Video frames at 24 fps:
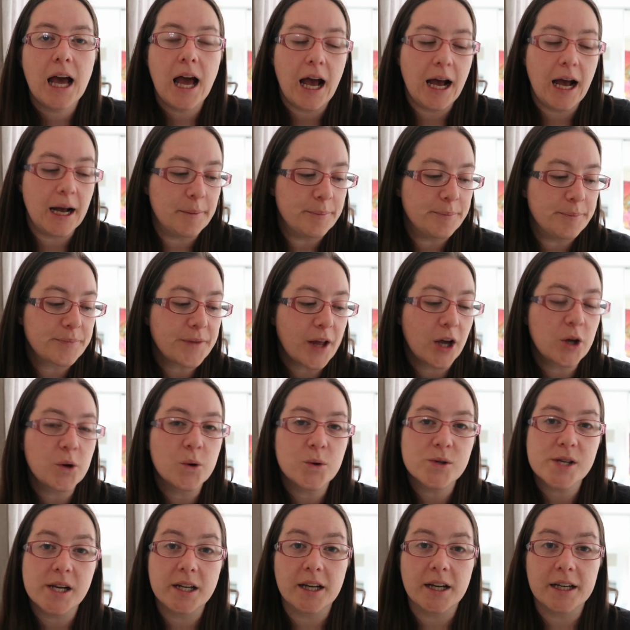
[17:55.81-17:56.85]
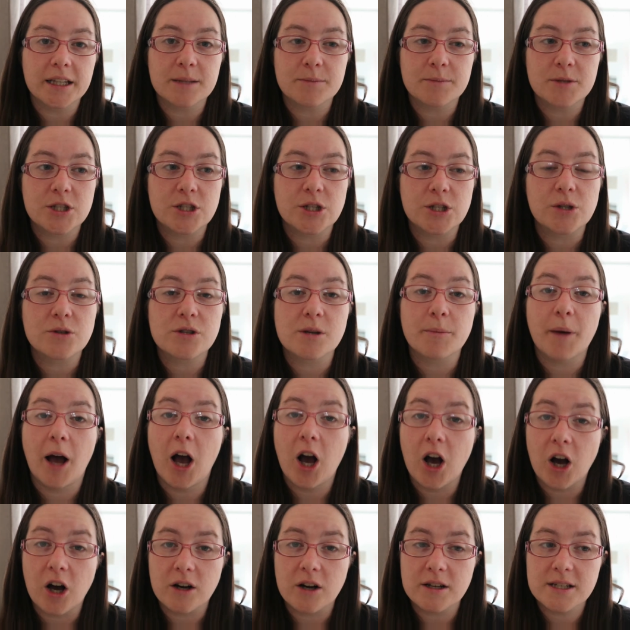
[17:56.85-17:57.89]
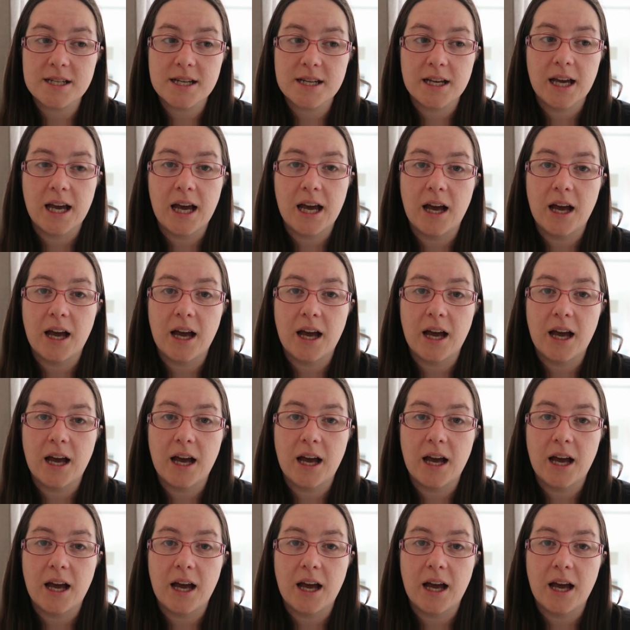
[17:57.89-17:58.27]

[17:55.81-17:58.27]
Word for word: Um, I also like them to do some art